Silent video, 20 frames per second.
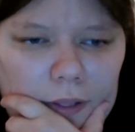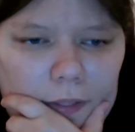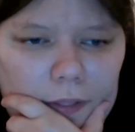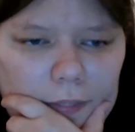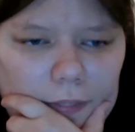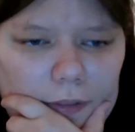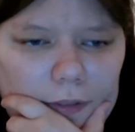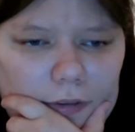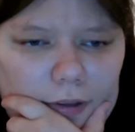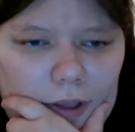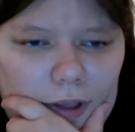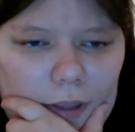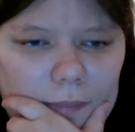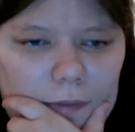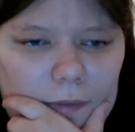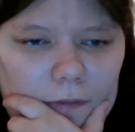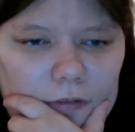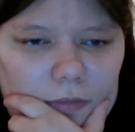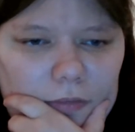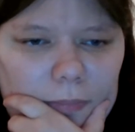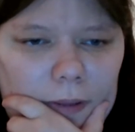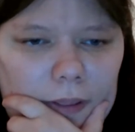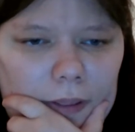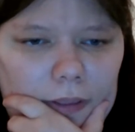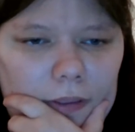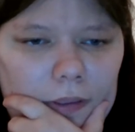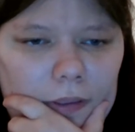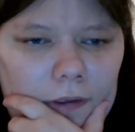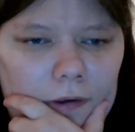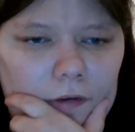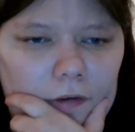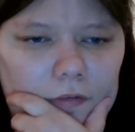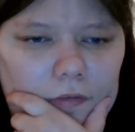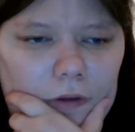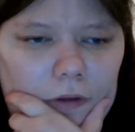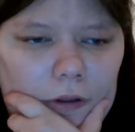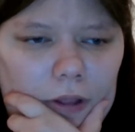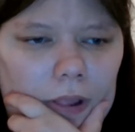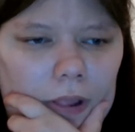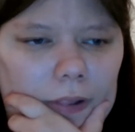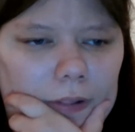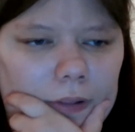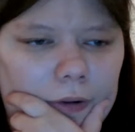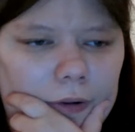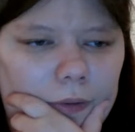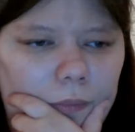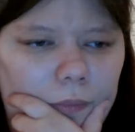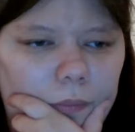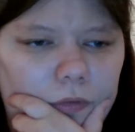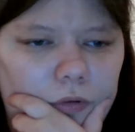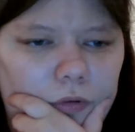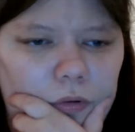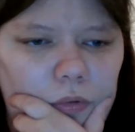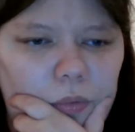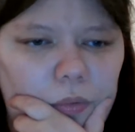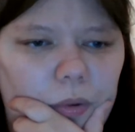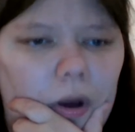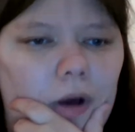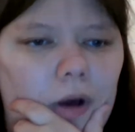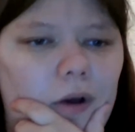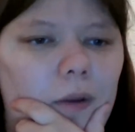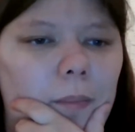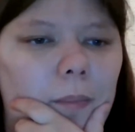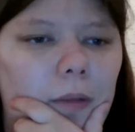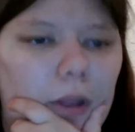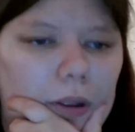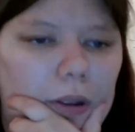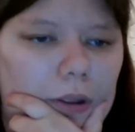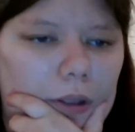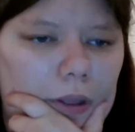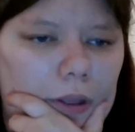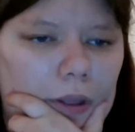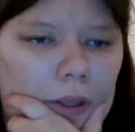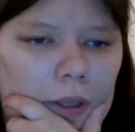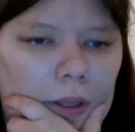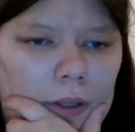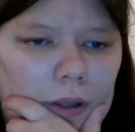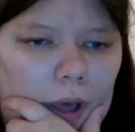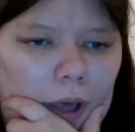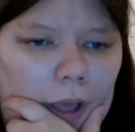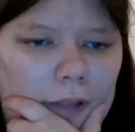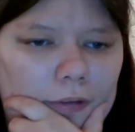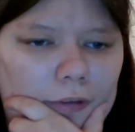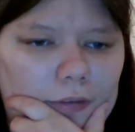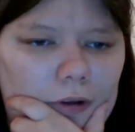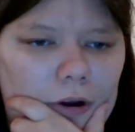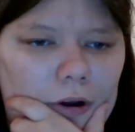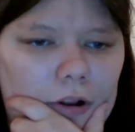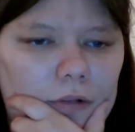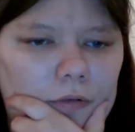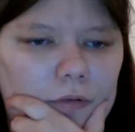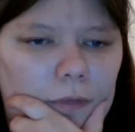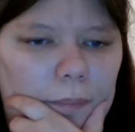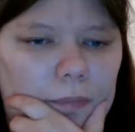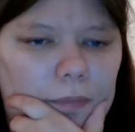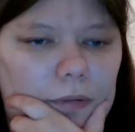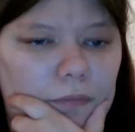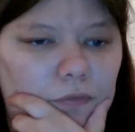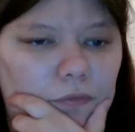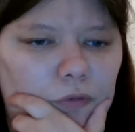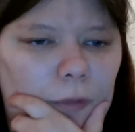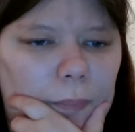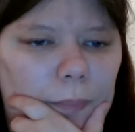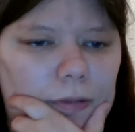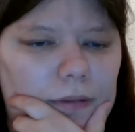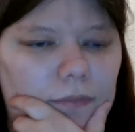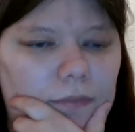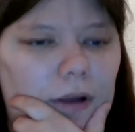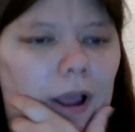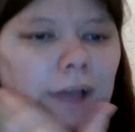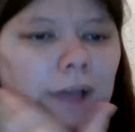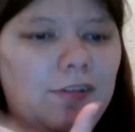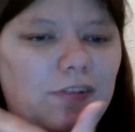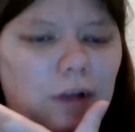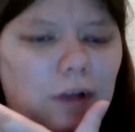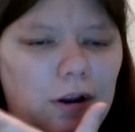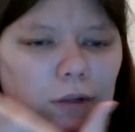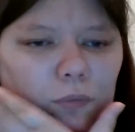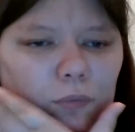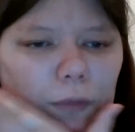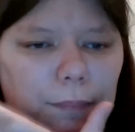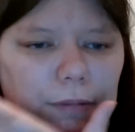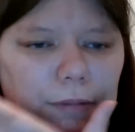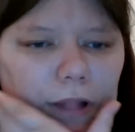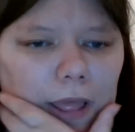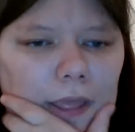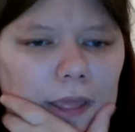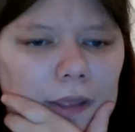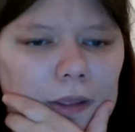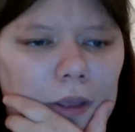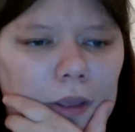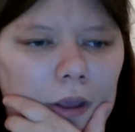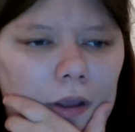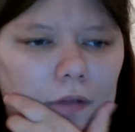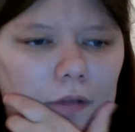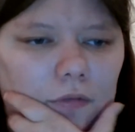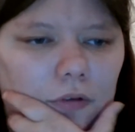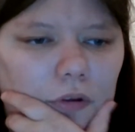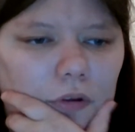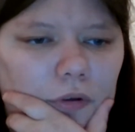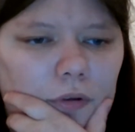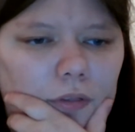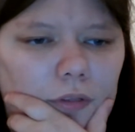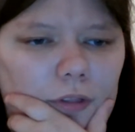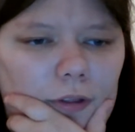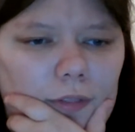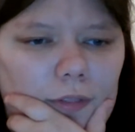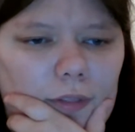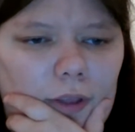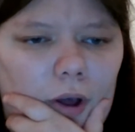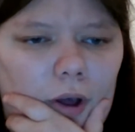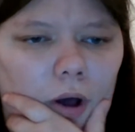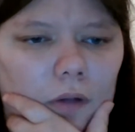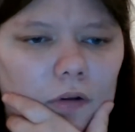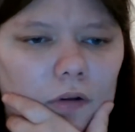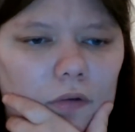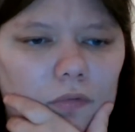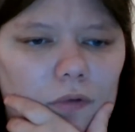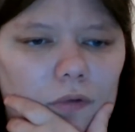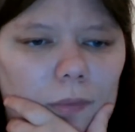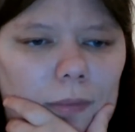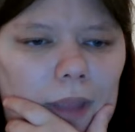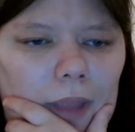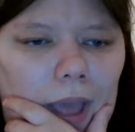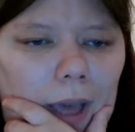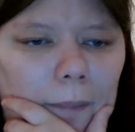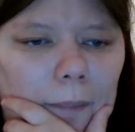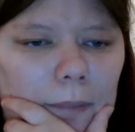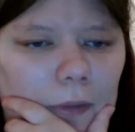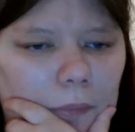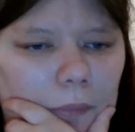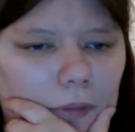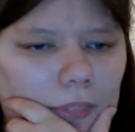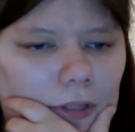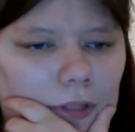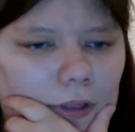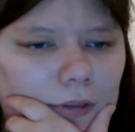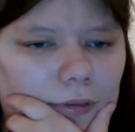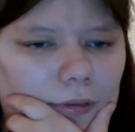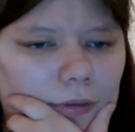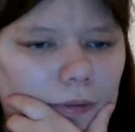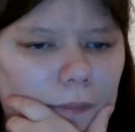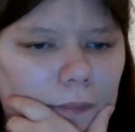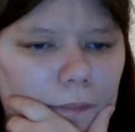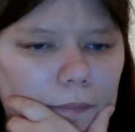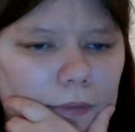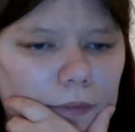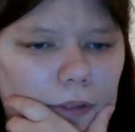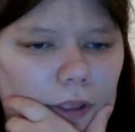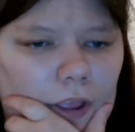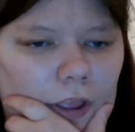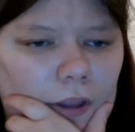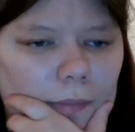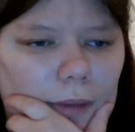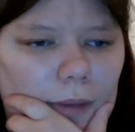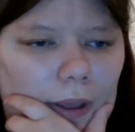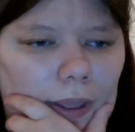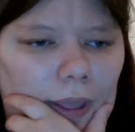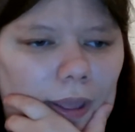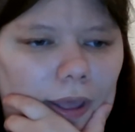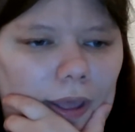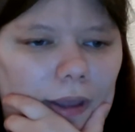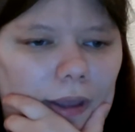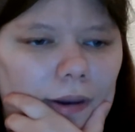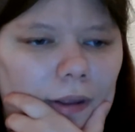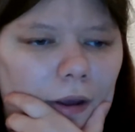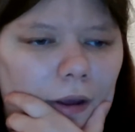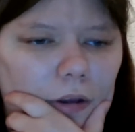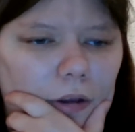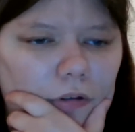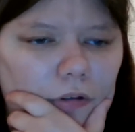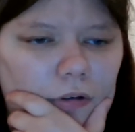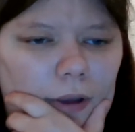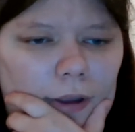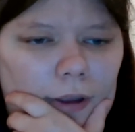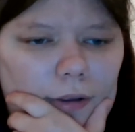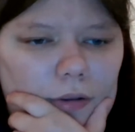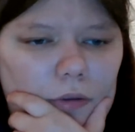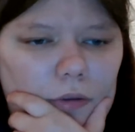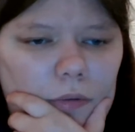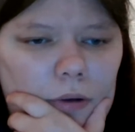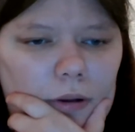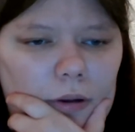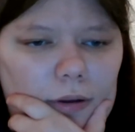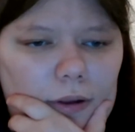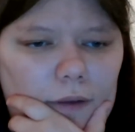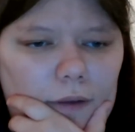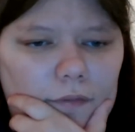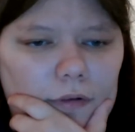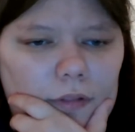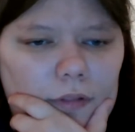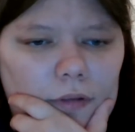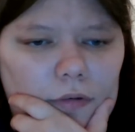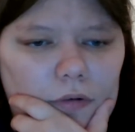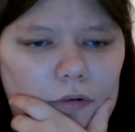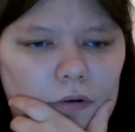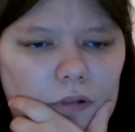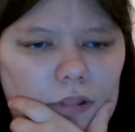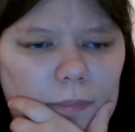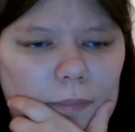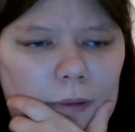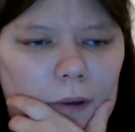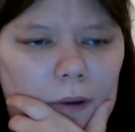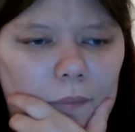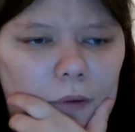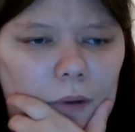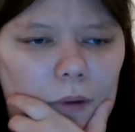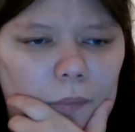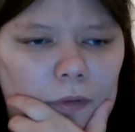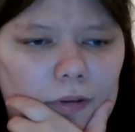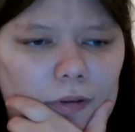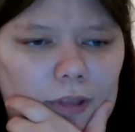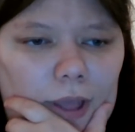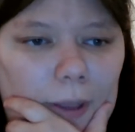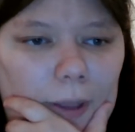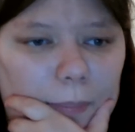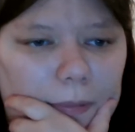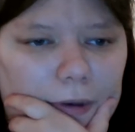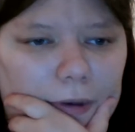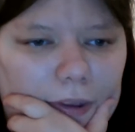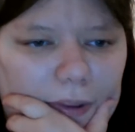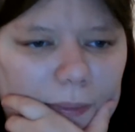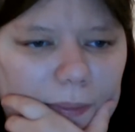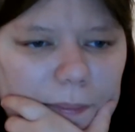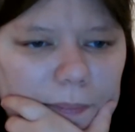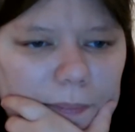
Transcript: The time I've spent here felt a little too welcoming. I started replaying, do you think the elders will be happy with us? In my head, trying to uncover the truth about what was happening.